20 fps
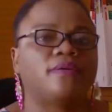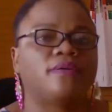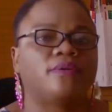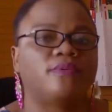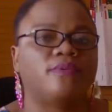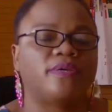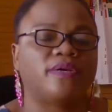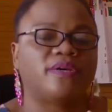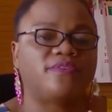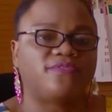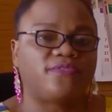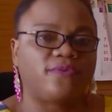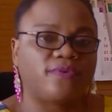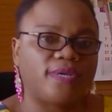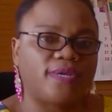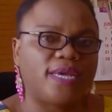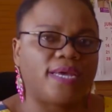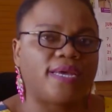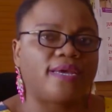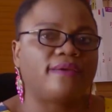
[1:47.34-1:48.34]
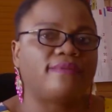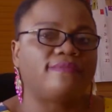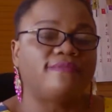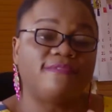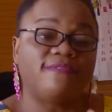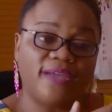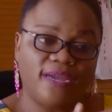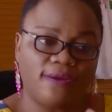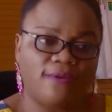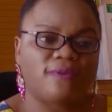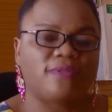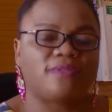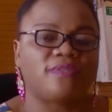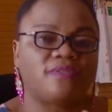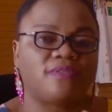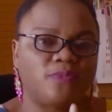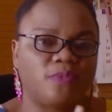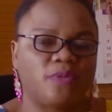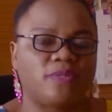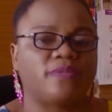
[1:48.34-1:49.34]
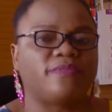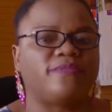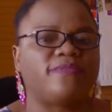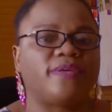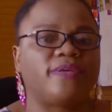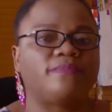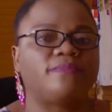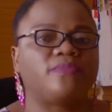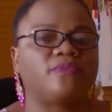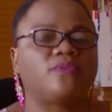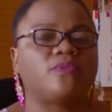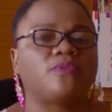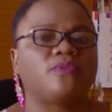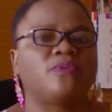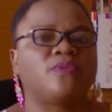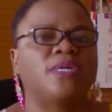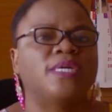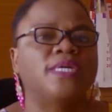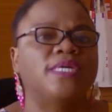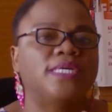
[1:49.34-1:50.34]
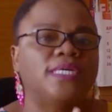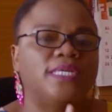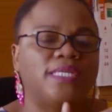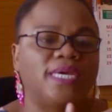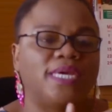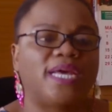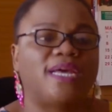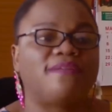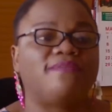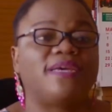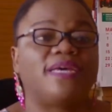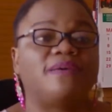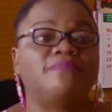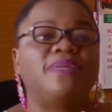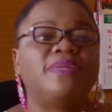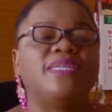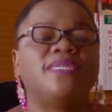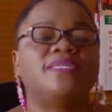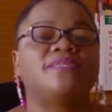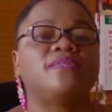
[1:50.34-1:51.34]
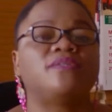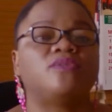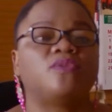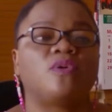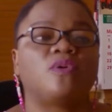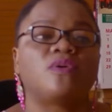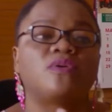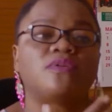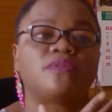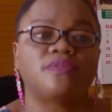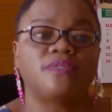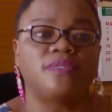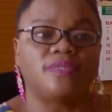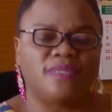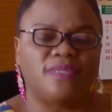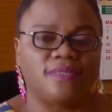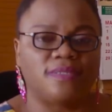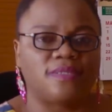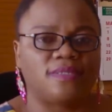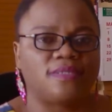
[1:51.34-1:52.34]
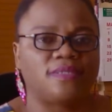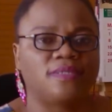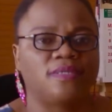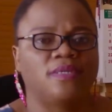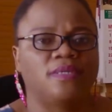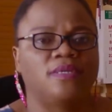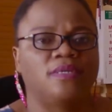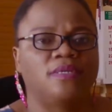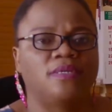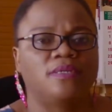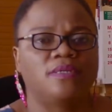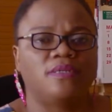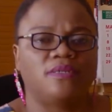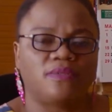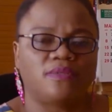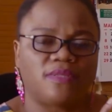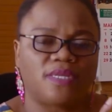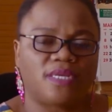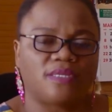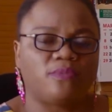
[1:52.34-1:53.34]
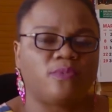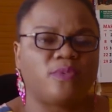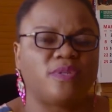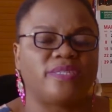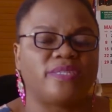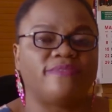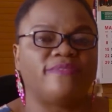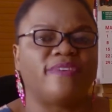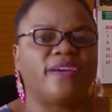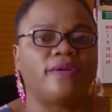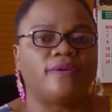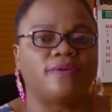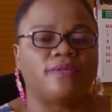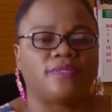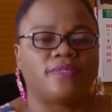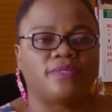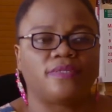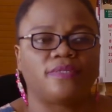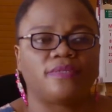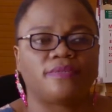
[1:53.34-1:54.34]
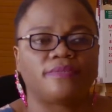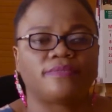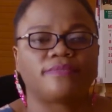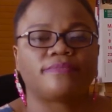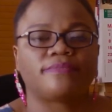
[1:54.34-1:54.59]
we have fungi. Virus is one of them. So they have the ability to cause disease. So that's what a virus is.